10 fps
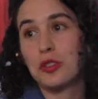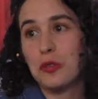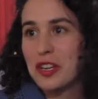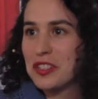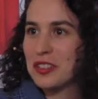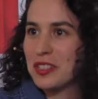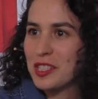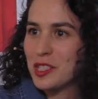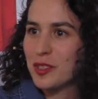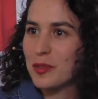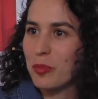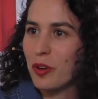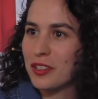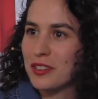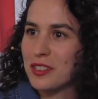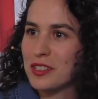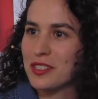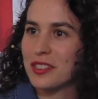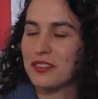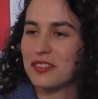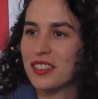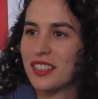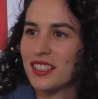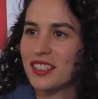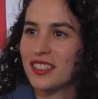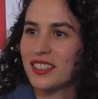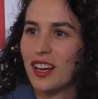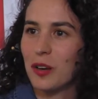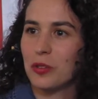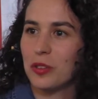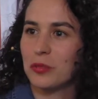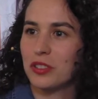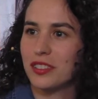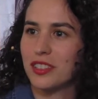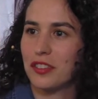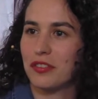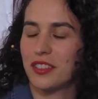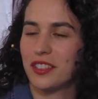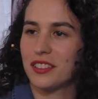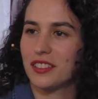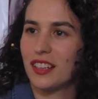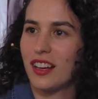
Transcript: question. It's the politics of our world, I feel.